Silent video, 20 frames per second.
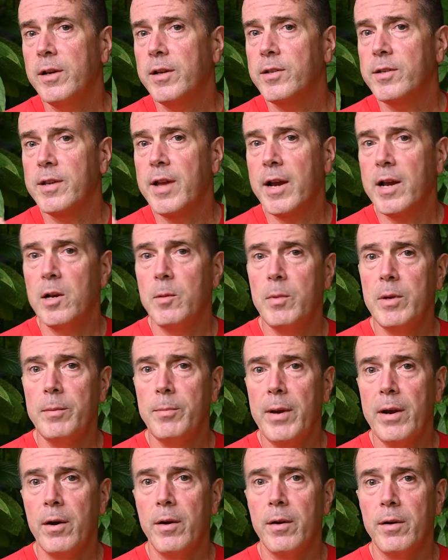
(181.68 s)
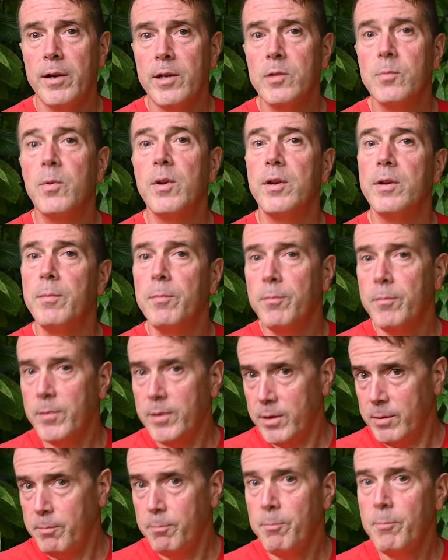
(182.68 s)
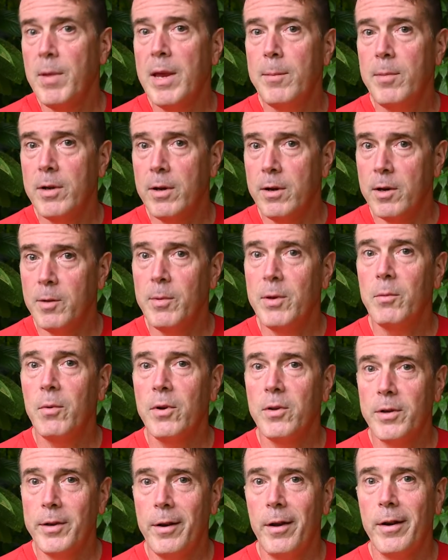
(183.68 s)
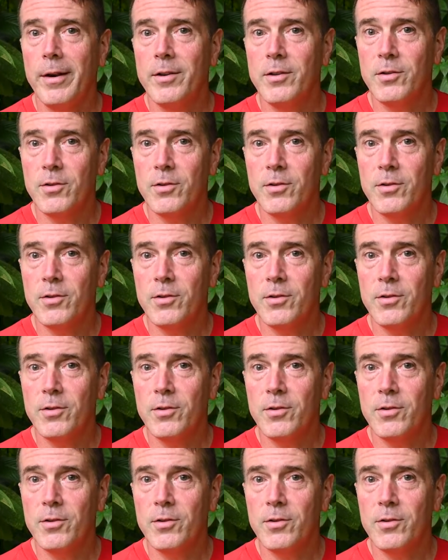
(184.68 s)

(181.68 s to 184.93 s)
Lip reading: It's not going to be paradise, but it may be going to be really nice.